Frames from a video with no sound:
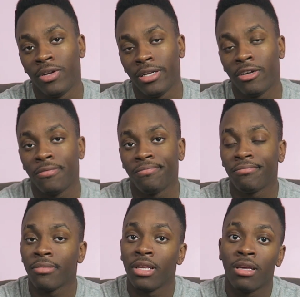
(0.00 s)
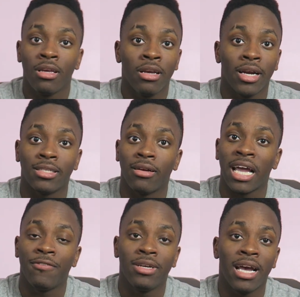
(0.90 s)
video. That's all I
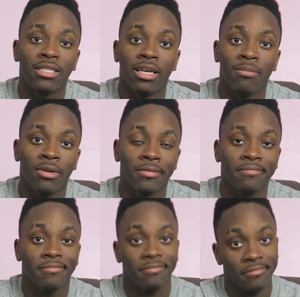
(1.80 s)
got for you guys today, man.